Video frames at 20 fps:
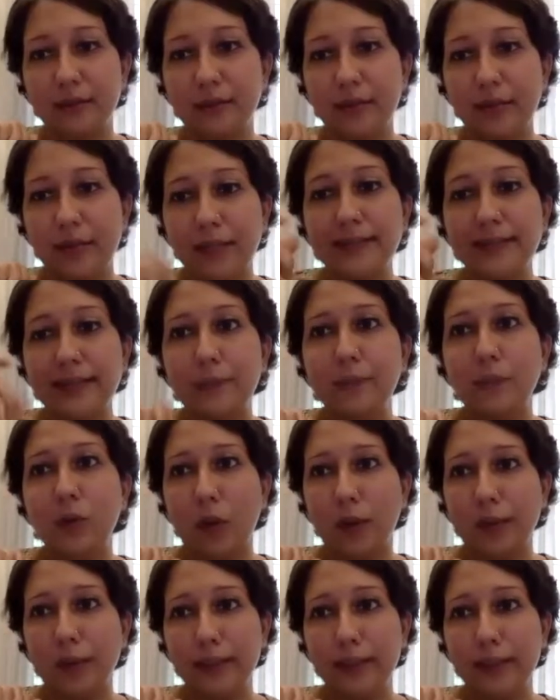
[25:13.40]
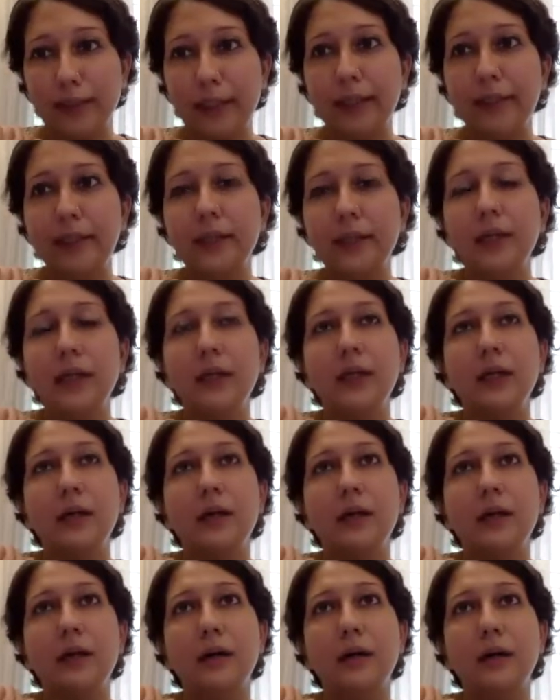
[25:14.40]
as an employee, right?
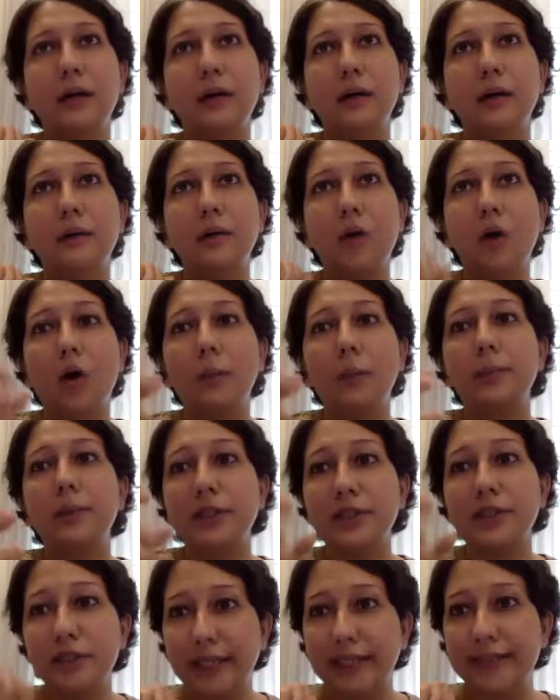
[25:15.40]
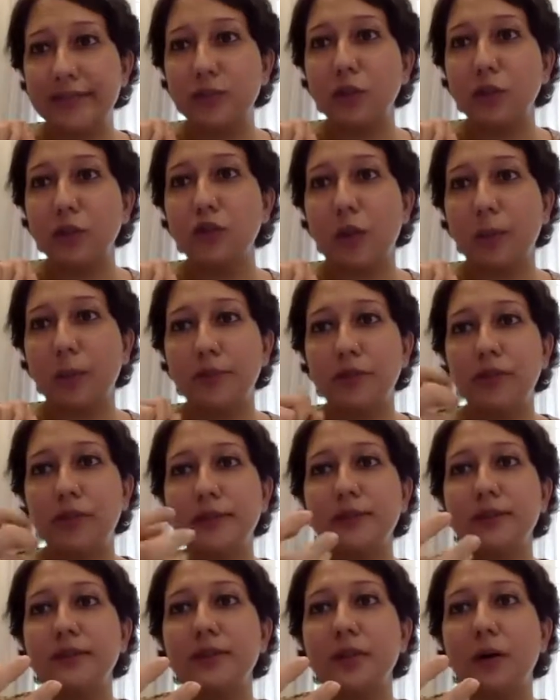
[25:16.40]
Or purchase those
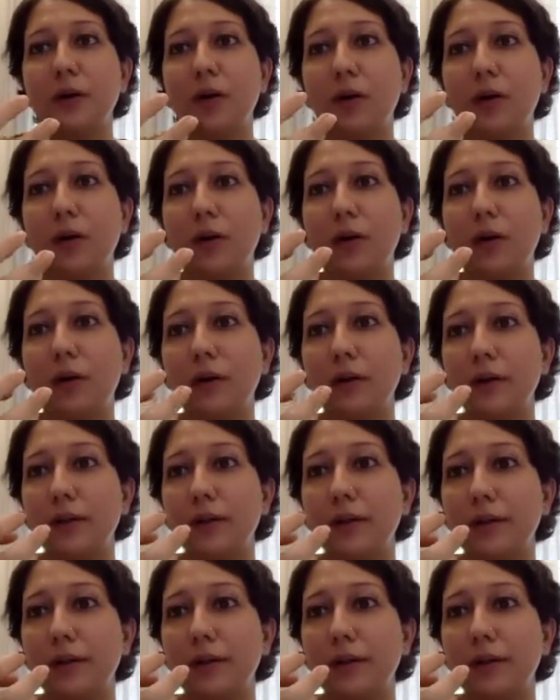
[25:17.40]
options, or